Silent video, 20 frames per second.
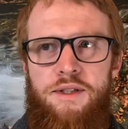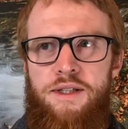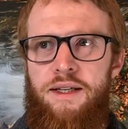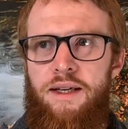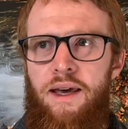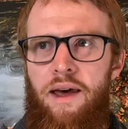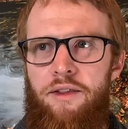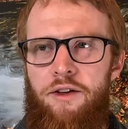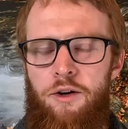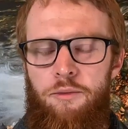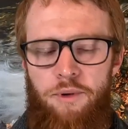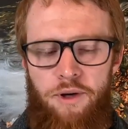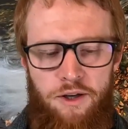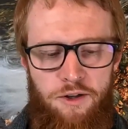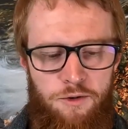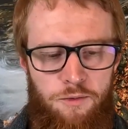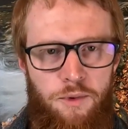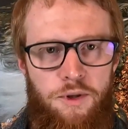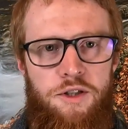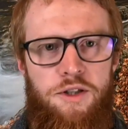together
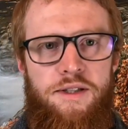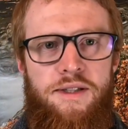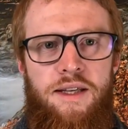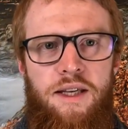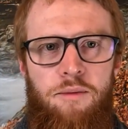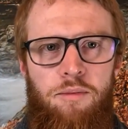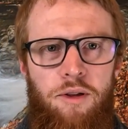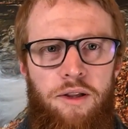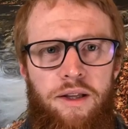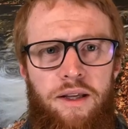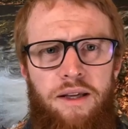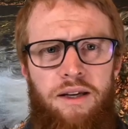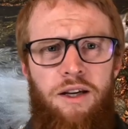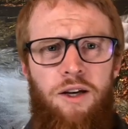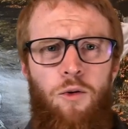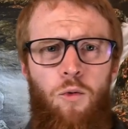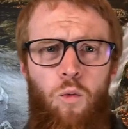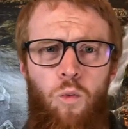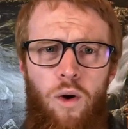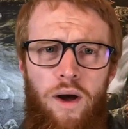because we just keep
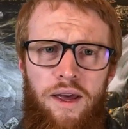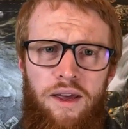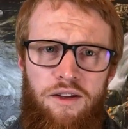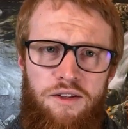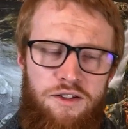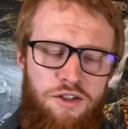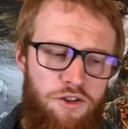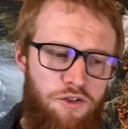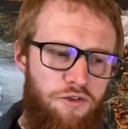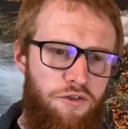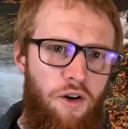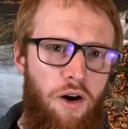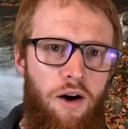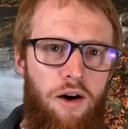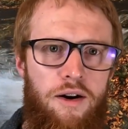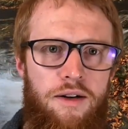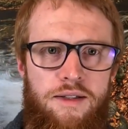leaning way too far.